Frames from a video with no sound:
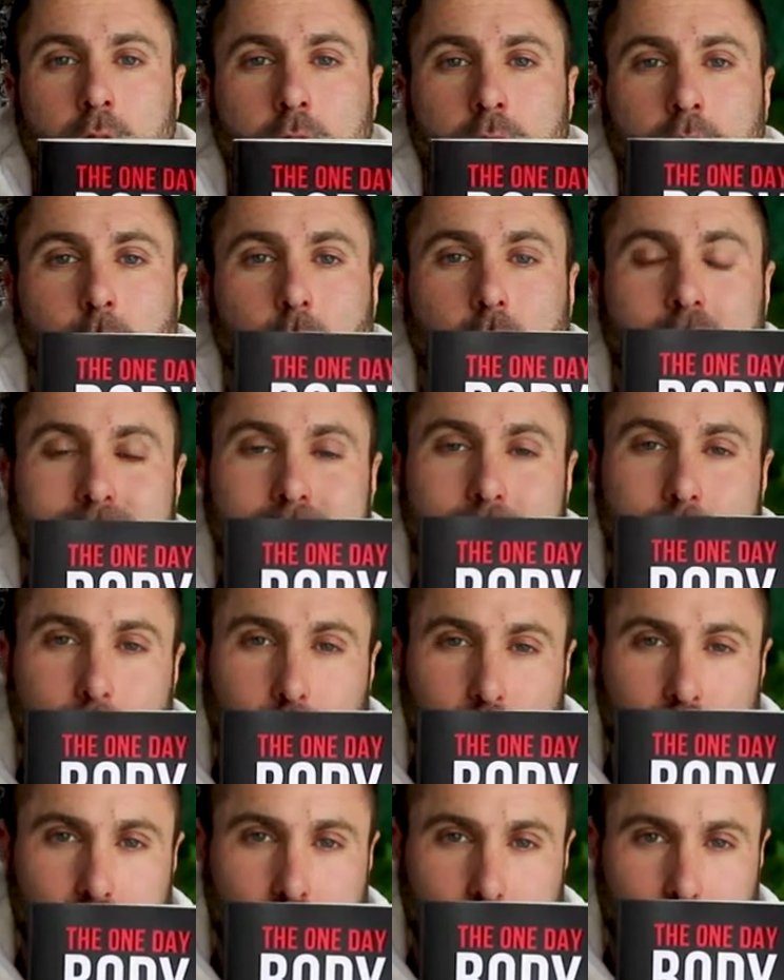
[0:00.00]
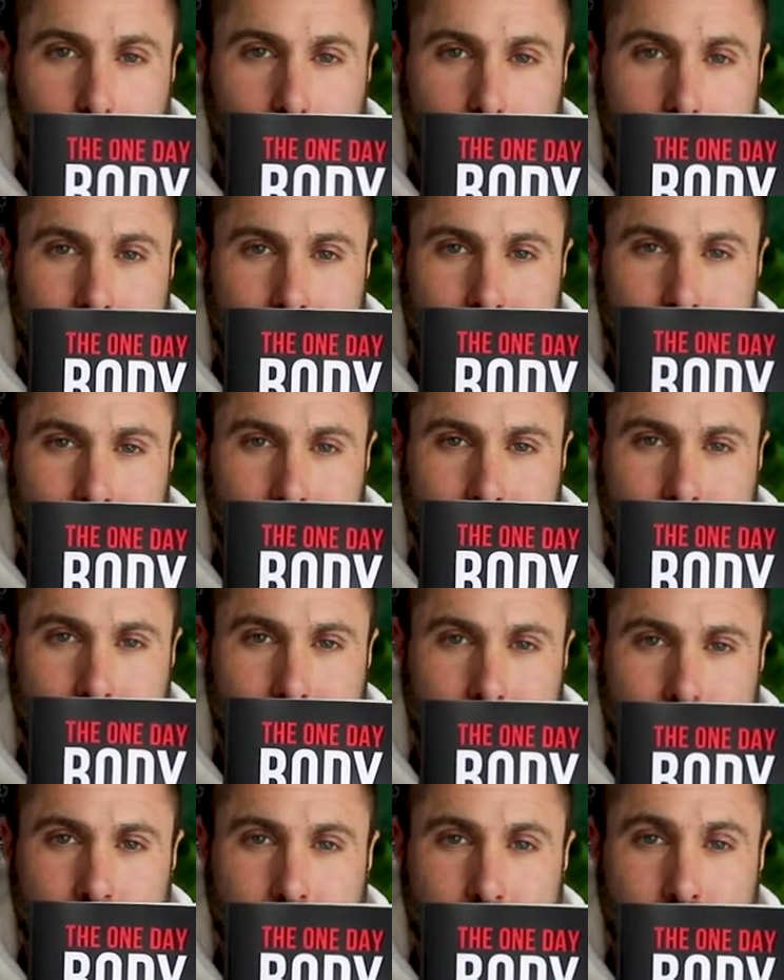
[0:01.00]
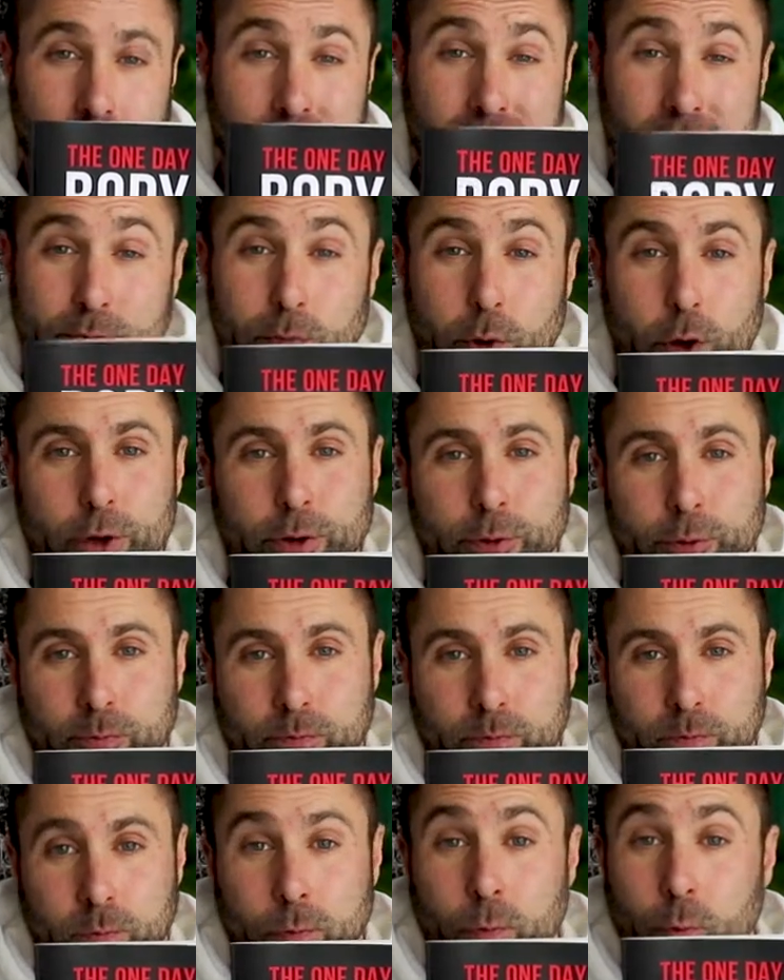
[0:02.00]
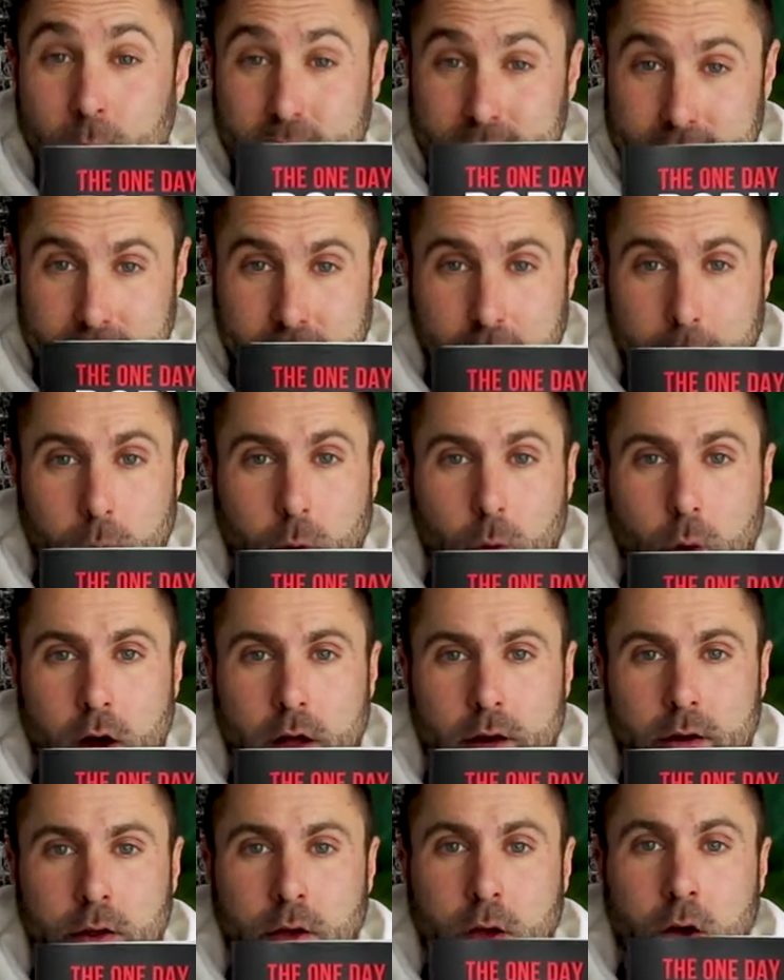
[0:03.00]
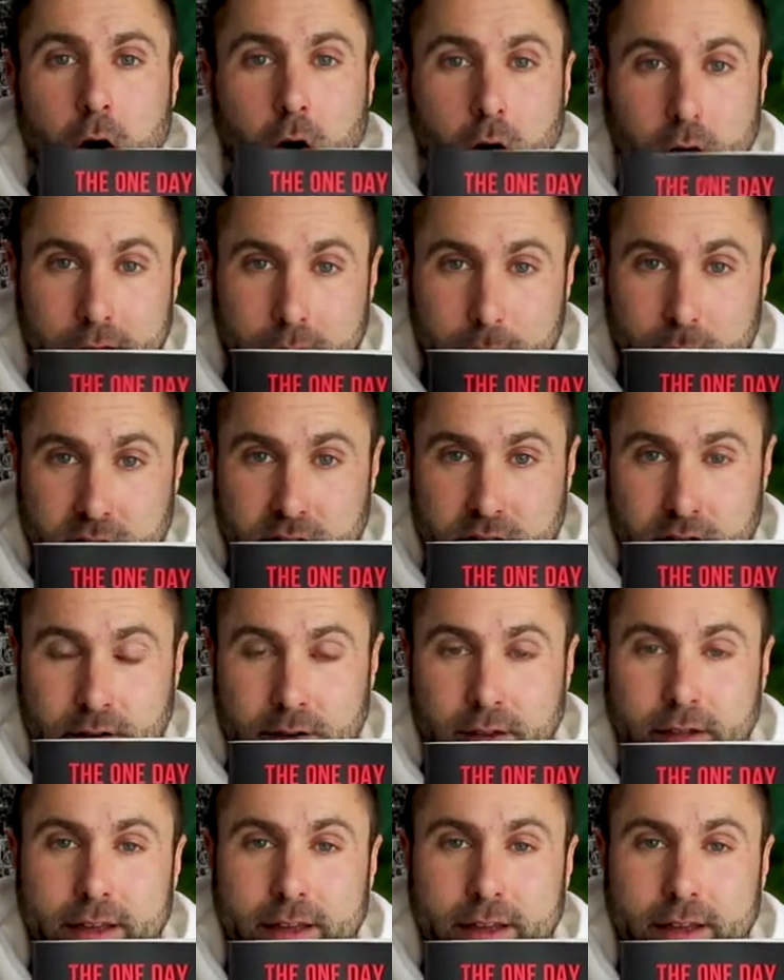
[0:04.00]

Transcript: The One Day Body Upgrade. This book went to number one on Amazon